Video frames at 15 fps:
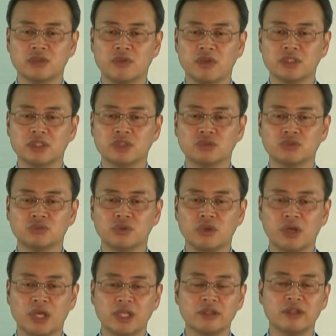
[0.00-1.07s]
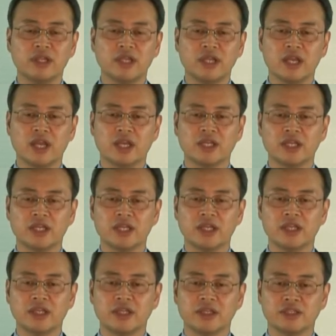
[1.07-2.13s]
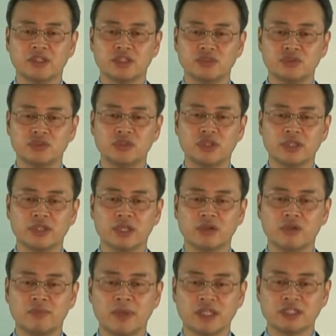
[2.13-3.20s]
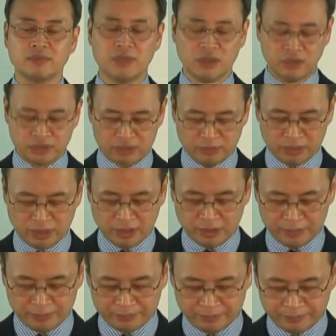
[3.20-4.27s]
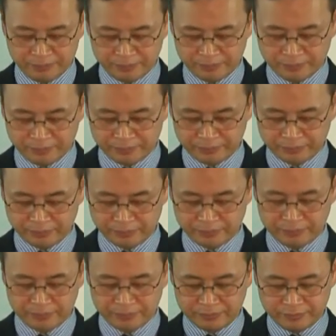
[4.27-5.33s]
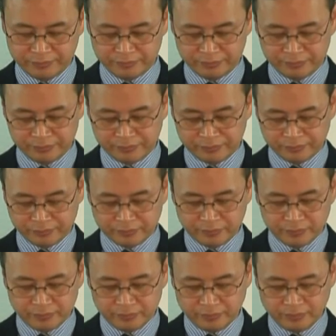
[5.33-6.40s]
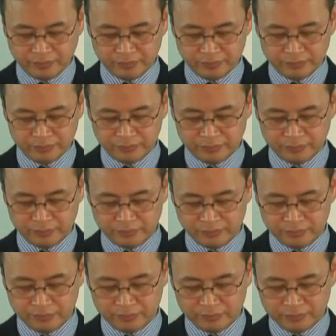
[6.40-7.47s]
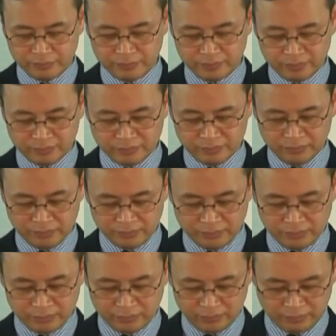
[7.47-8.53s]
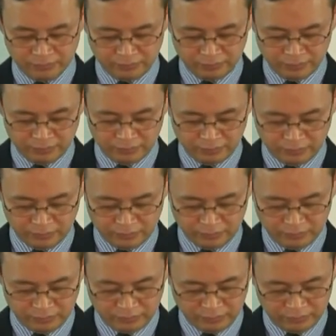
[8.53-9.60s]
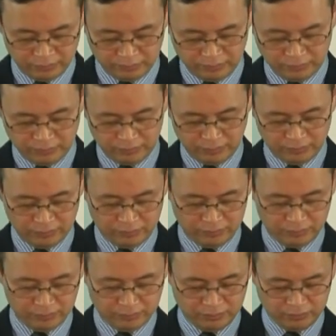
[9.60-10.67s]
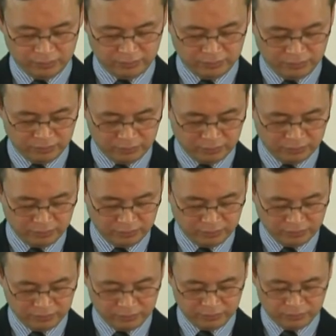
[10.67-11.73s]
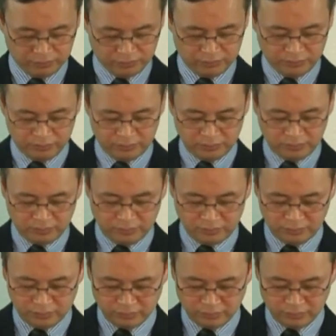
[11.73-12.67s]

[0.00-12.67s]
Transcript: see whether they are from God. For many false prophets have gone out into the world.